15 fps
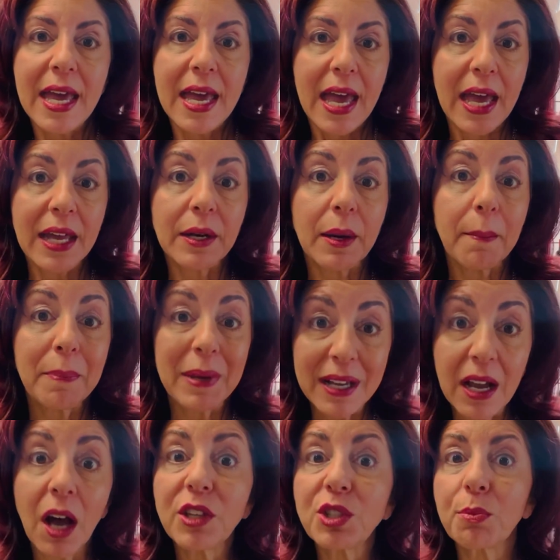And
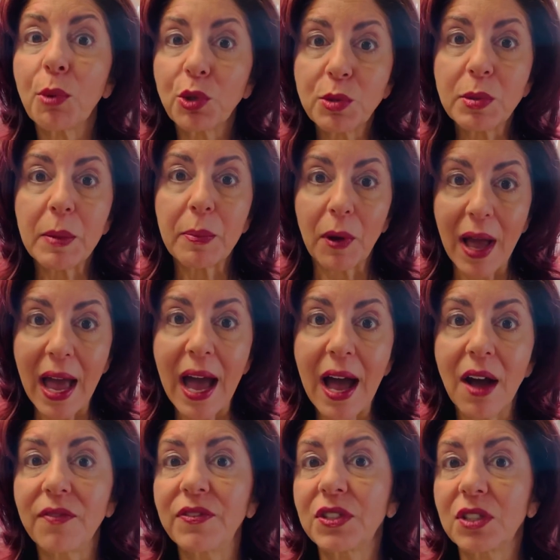because most people
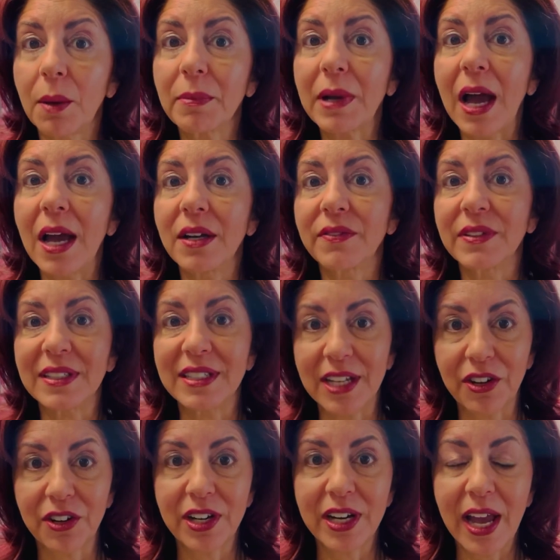have some kind of a
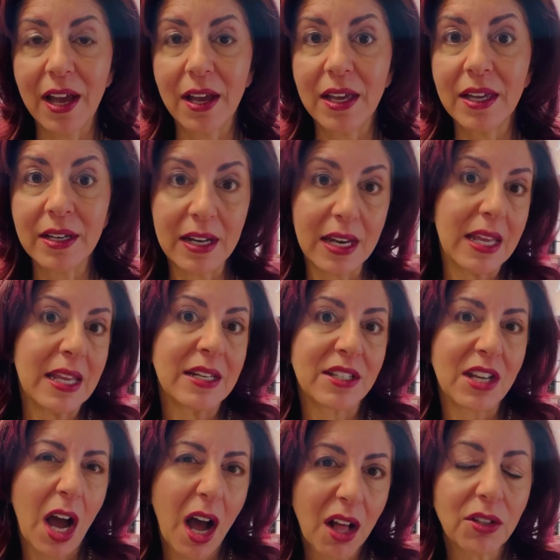dairy
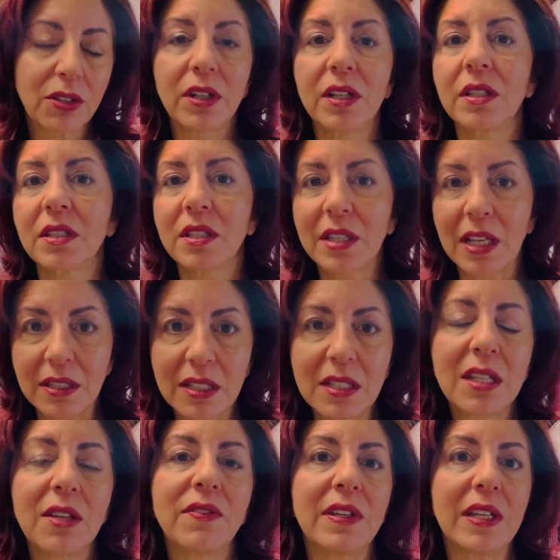intolerance,
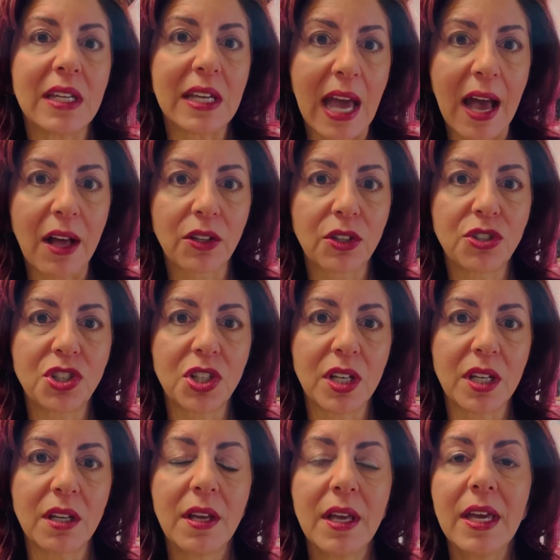sensitivity,
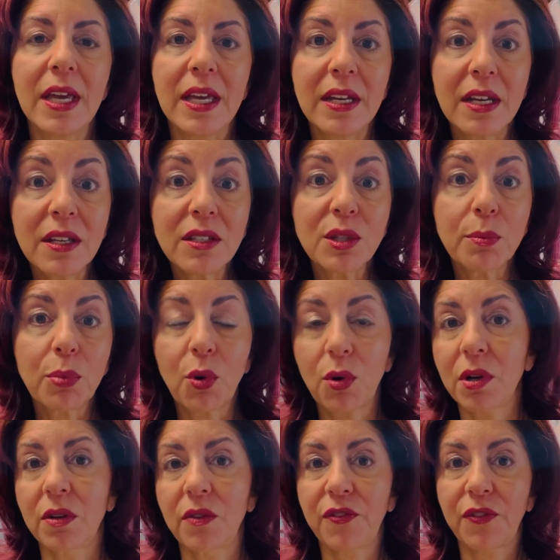allergy, it is
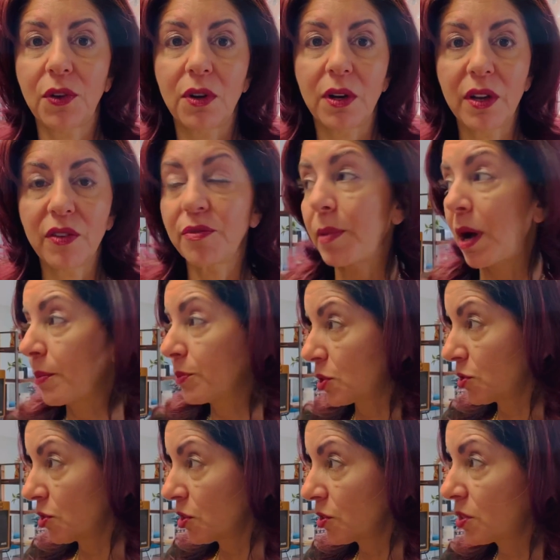important for, if moms
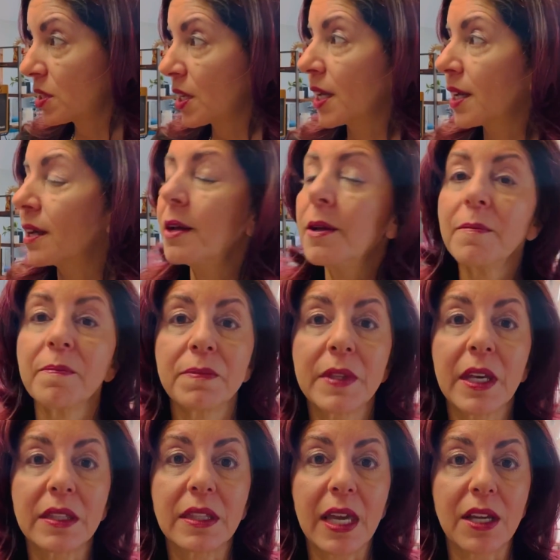are nursing,
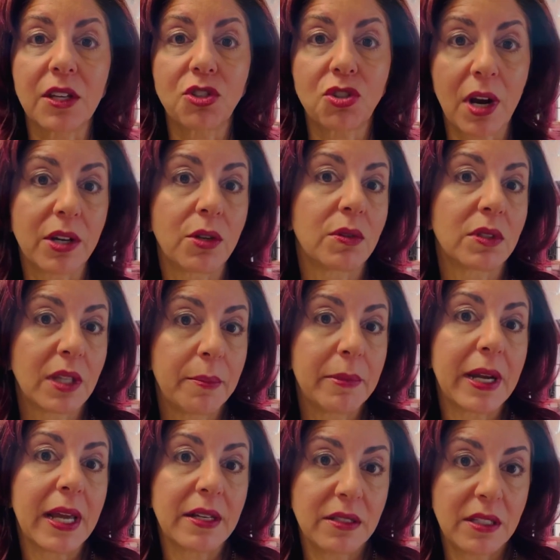that they try to
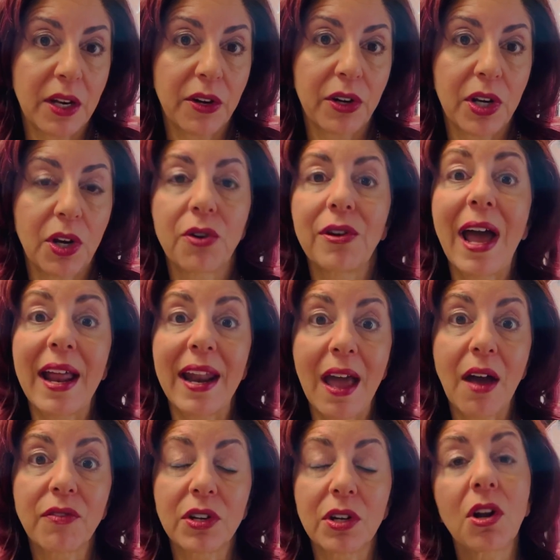eliminate dairy or not
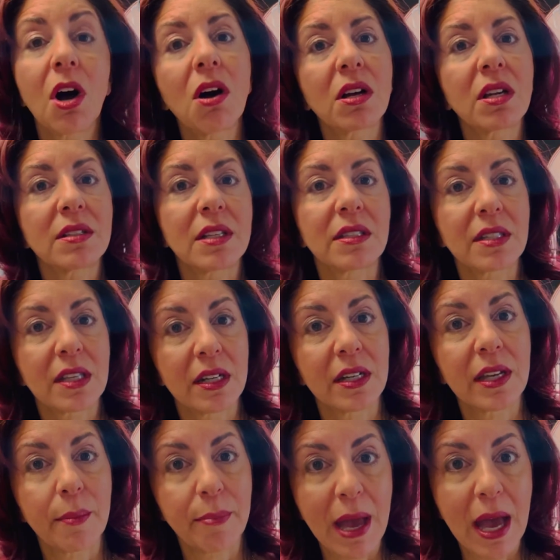have it at all, because it's going to
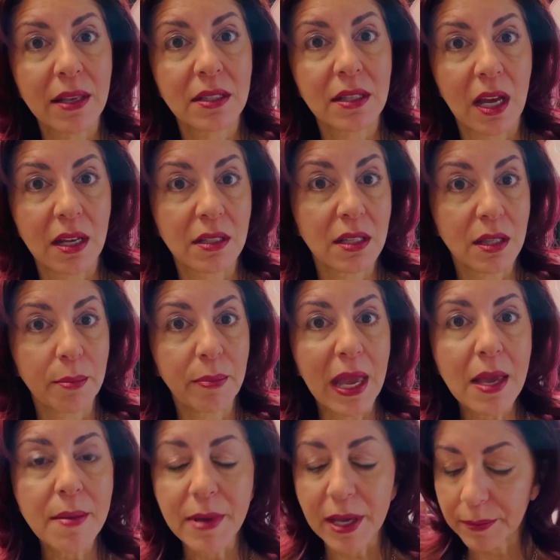get passed on to the
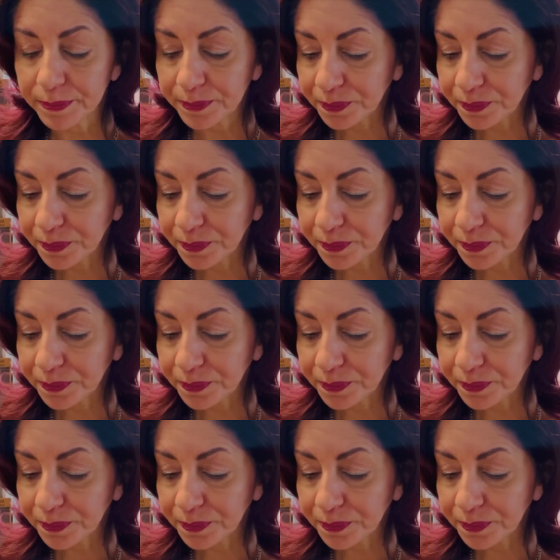baby.